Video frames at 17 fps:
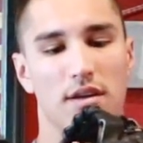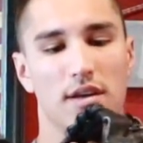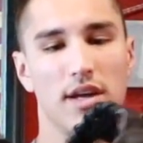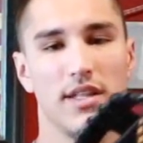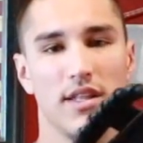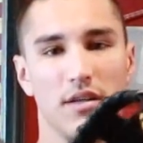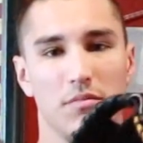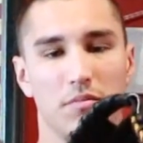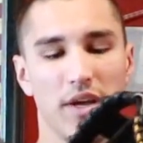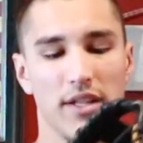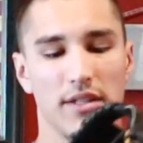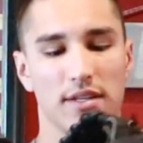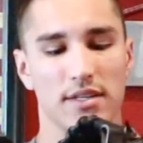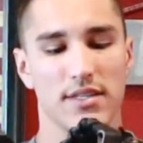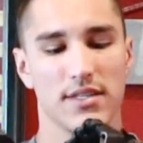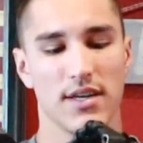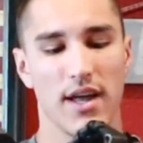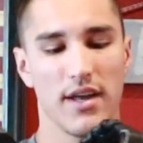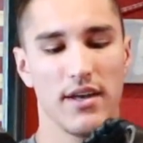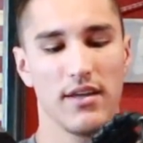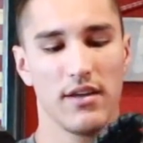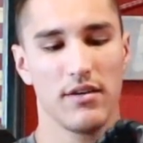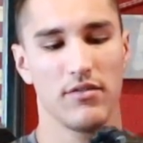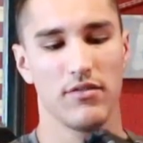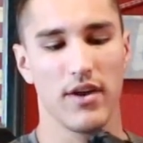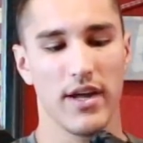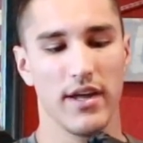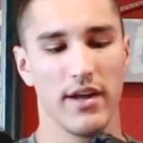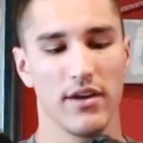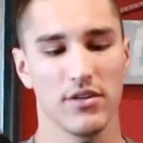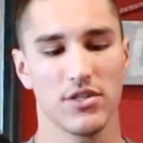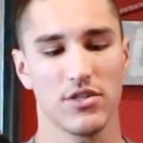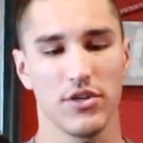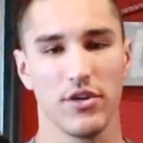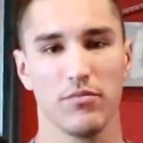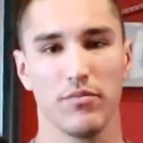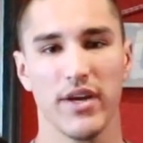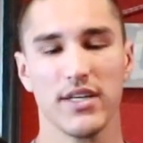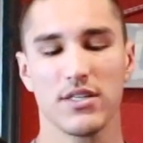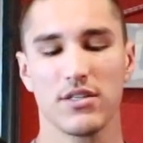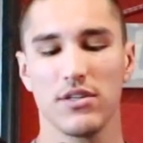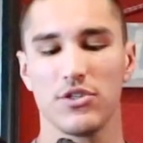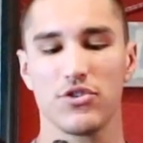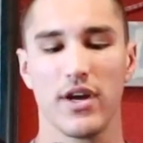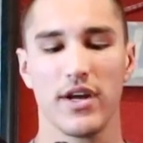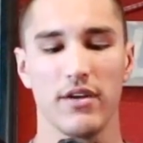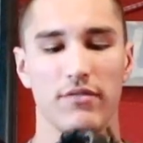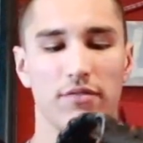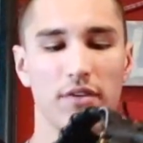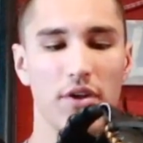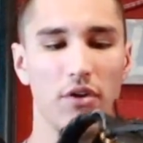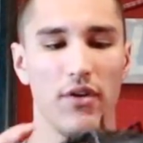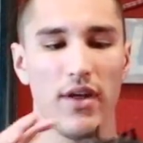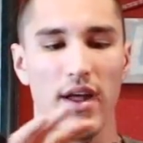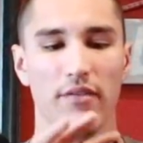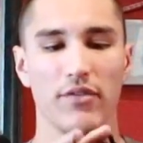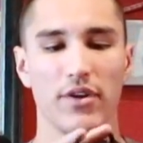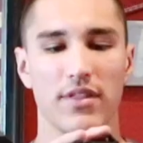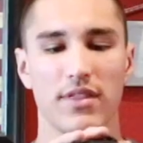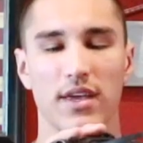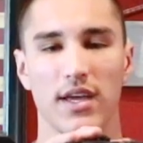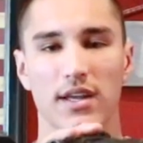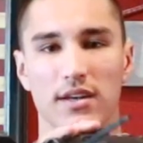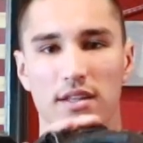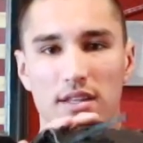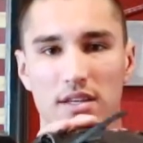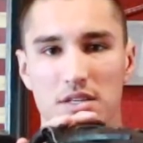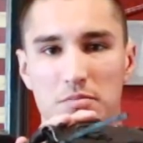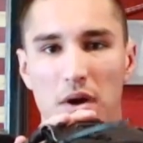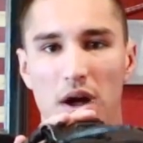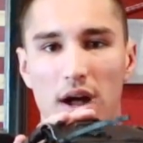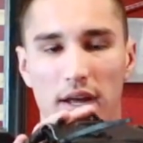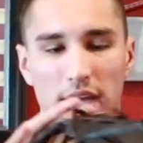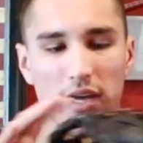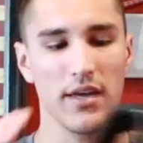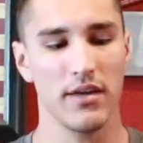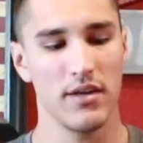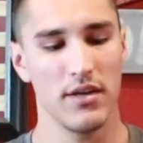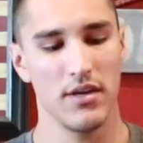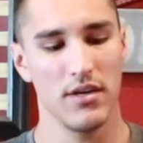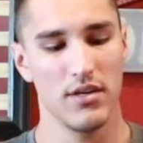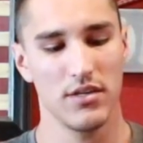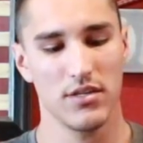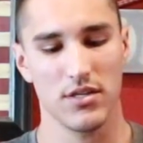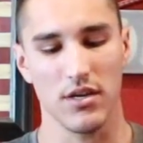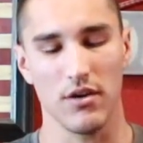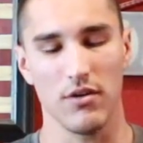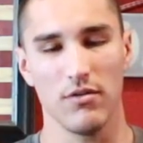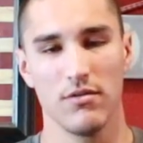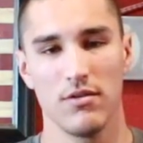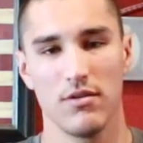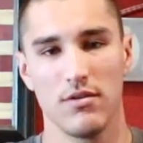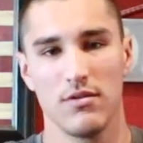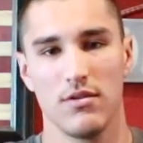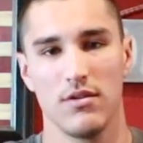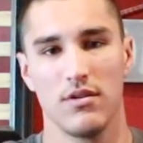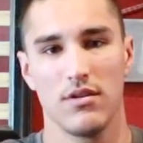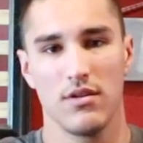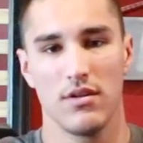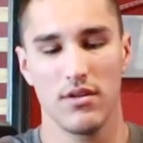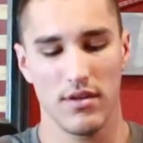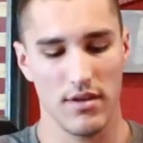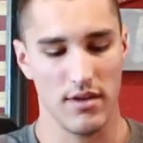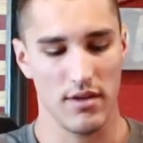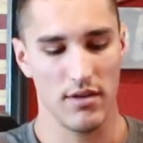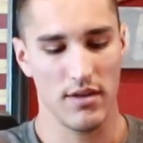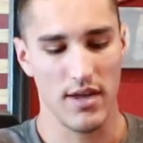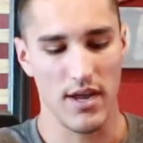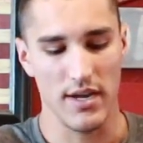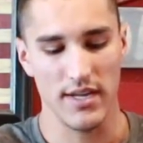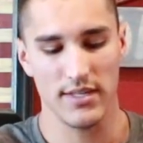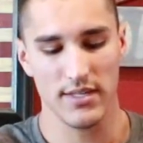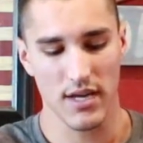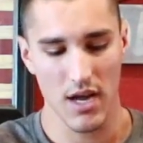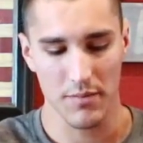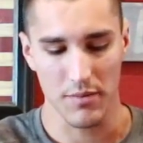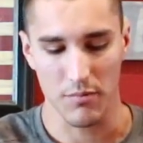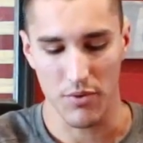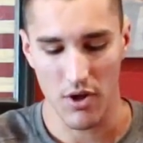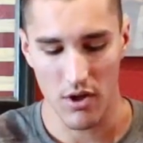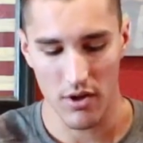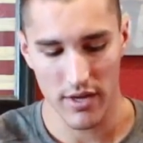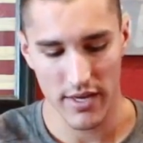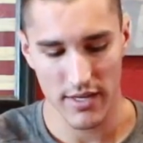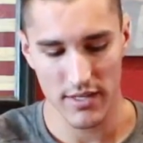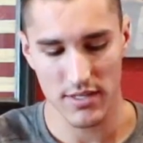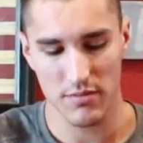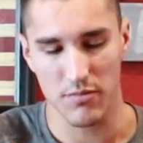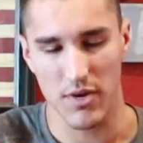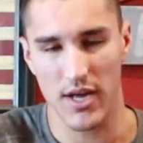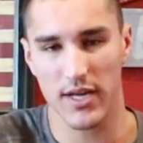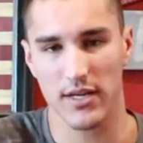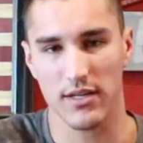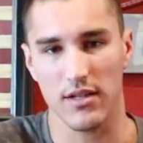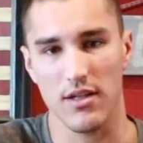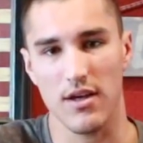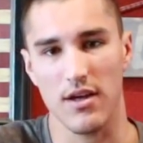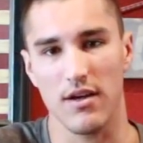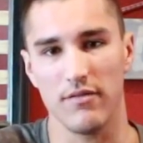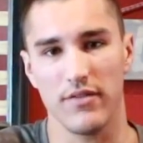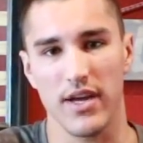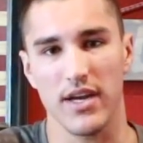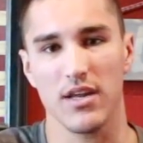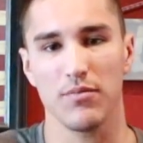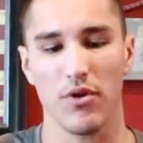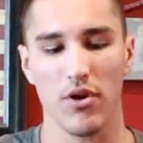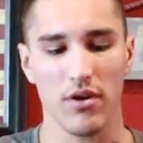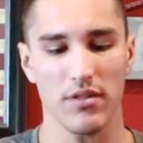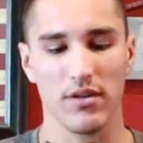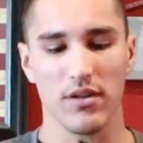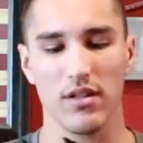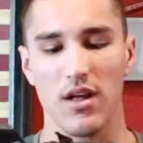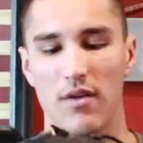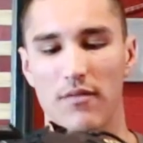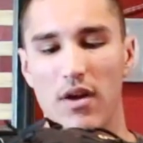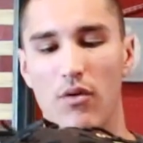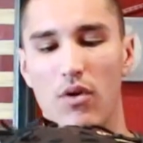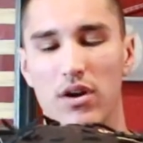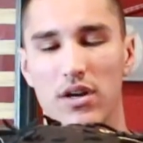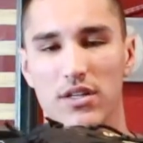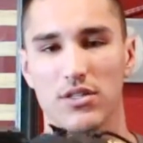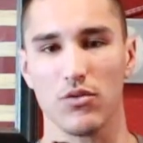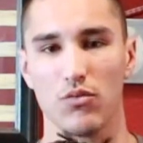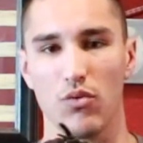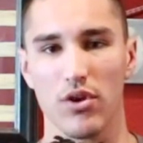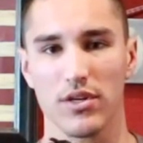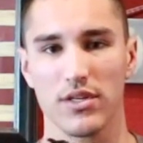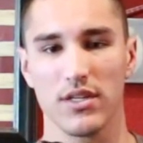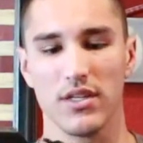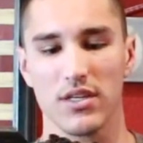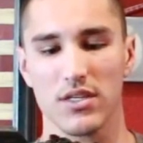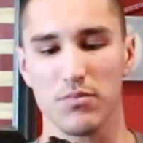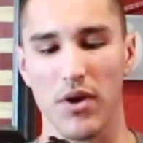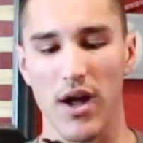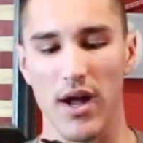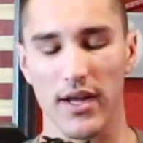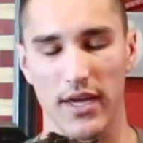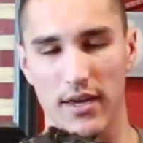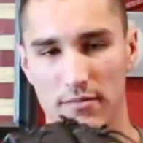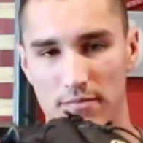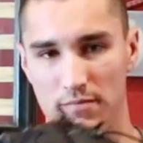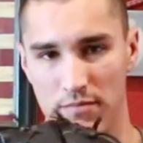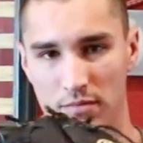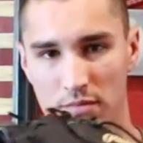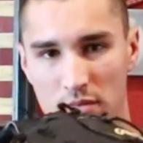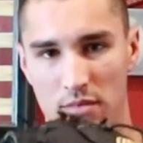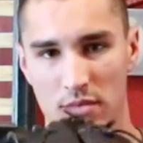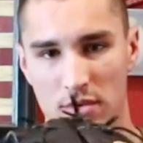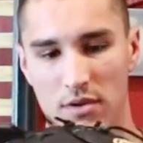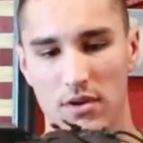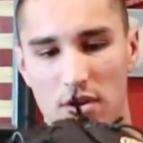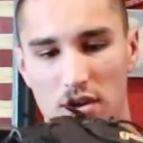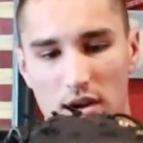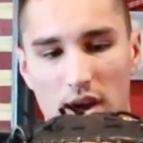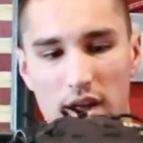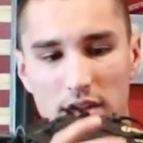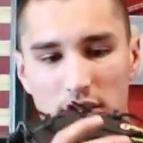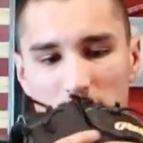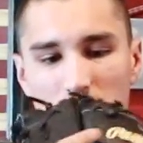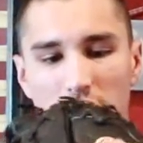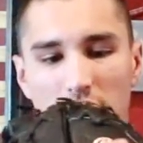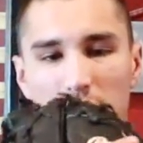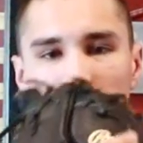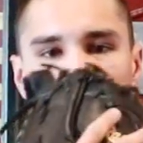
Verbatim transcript: and then bend this side in right here. So you're basically trying to funnel everything into this pocket. So anytime a ball hits my glove, any part of the glove, I want it to work to this pocket. All right, so